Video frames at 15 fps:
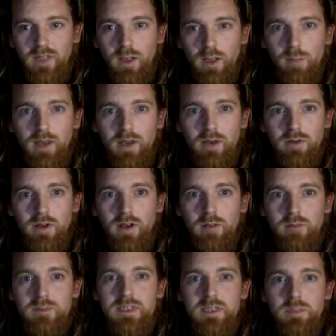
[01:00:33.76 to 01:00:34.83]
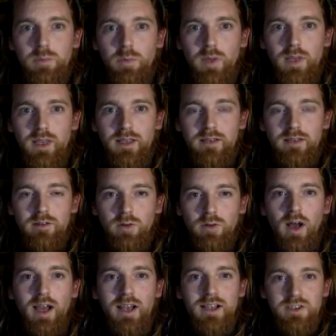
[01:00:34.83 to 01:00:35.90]
about um, deep weird or
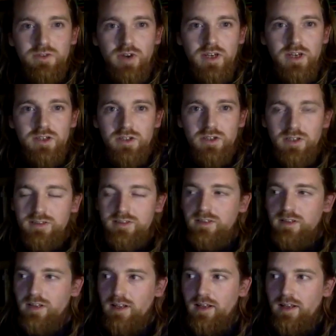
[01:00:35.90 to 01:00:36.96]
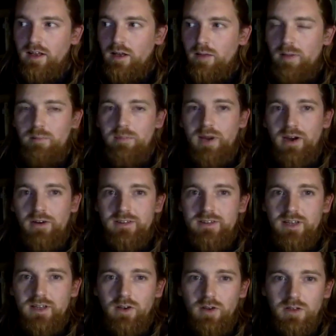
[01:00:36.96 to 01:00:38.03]
high strangeness um, and
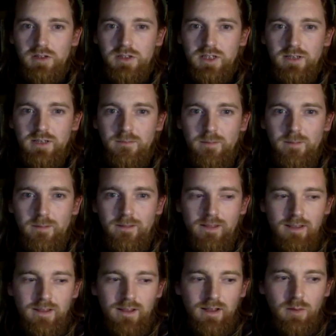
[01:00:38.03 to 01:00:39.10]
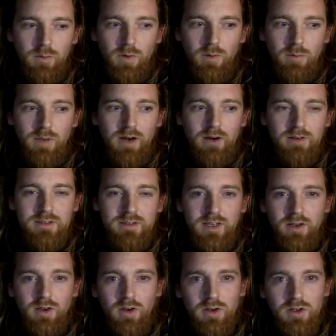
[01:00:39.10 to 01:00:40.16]
parapsychology and what
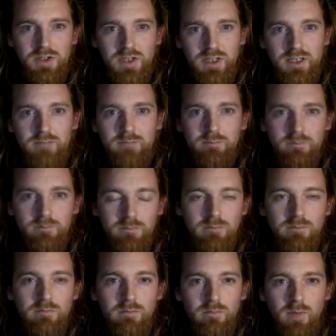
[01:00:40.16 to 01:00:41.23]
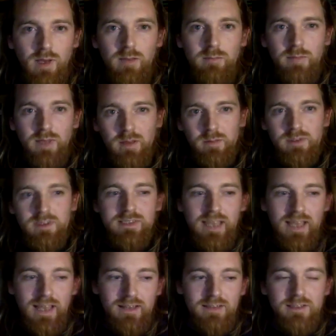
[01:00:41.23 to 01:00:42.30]
parapsychology might be able to
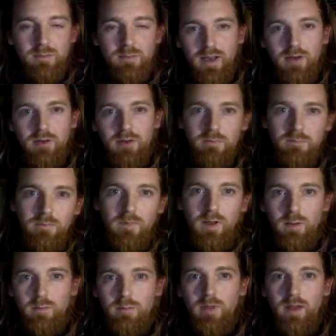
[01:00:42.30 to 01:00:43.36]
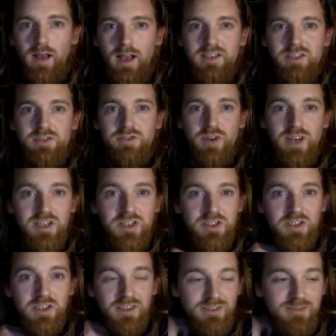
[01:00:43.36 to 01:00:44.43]
tell us about um, high
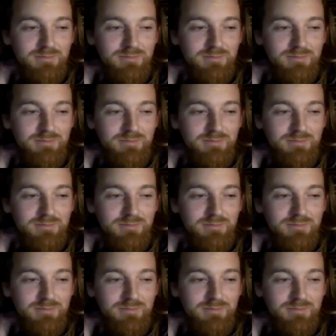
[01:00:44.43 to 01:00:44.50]
strangeness.